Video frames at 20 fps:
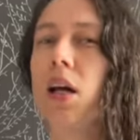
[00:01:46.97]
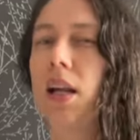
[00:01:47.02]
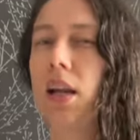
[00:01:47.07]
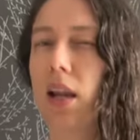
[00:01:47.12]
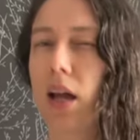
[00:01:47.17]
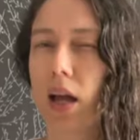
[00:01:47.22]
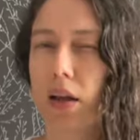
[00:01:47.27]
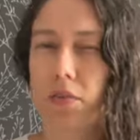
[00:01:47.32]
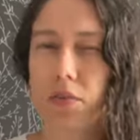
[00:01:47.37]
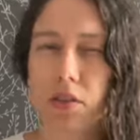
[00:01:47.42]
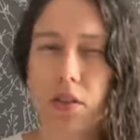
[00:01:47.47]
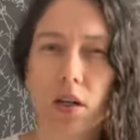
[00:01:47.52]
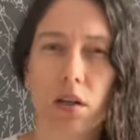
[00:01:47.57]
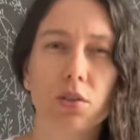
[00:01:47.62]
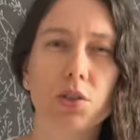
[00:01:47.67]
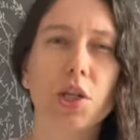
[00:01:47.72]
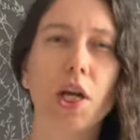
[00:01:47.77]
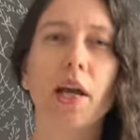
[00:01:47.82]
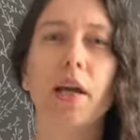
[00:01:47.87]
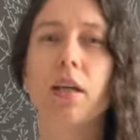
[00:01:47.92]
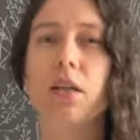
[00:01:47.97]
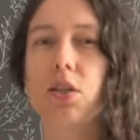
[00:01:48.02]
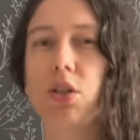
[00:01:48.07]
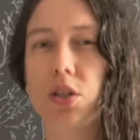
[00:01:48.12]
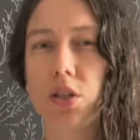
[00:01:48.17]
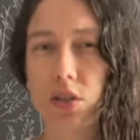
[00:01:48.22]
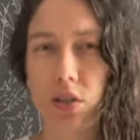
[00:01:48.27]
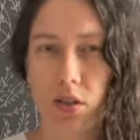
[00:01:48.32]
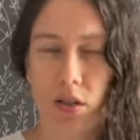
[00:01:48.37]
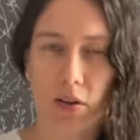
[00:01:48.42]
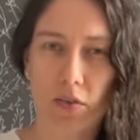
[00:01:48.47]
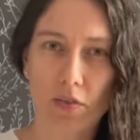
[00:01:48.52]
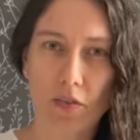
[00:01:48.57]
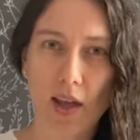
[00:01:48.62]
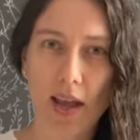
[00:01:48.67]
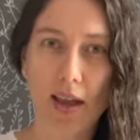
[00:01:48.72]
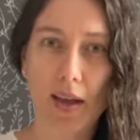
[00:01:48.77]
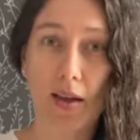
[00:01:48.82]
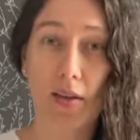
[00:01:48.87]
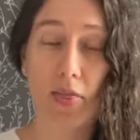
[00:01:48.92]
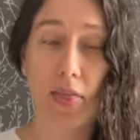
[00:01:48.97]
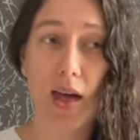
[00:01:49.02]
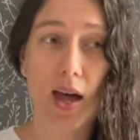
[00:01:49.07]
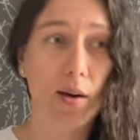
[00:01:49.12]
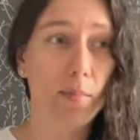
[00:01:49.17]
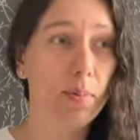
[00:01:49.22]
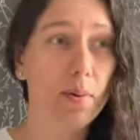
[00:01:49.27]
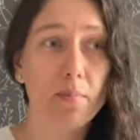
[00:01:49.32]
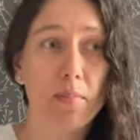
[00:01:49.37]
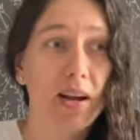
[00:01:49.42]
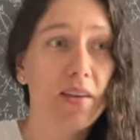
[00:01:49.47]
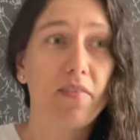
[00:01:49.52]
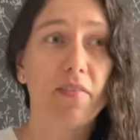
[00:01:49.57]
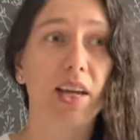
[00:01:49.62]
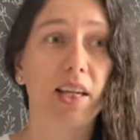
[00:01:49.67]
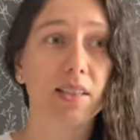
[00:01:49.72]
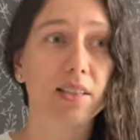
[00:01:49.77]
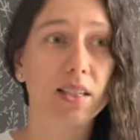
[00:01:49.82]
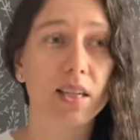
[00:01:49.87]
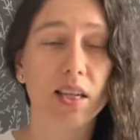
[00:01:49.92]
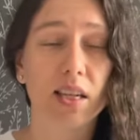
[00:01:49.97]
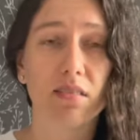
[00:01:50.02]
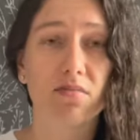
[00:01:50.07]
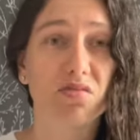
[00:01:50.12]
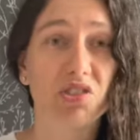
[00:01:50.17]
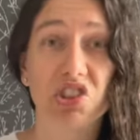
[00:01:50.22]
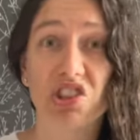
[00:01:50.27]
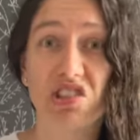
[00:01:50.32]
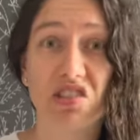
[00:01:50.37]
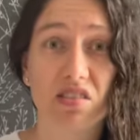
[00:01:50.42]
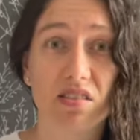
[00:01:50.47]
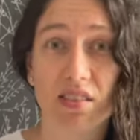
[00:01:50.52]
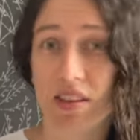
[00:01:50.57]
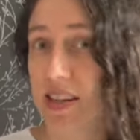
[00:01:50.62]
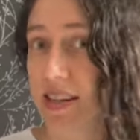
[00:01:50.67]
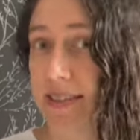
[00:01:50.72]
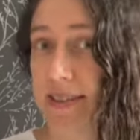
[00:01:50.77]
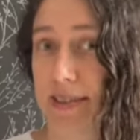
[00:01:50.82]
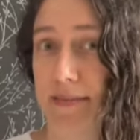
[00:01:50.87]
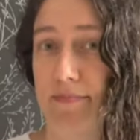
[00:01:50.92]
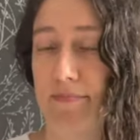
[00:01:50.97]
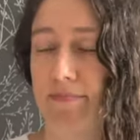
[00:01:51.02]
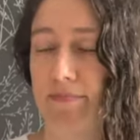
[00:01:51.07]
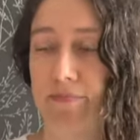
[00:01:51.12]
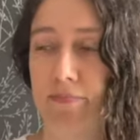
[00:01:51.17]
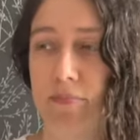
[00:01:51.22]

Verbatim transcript: lifestyle changes, stuff like that, but my fainting just isn't.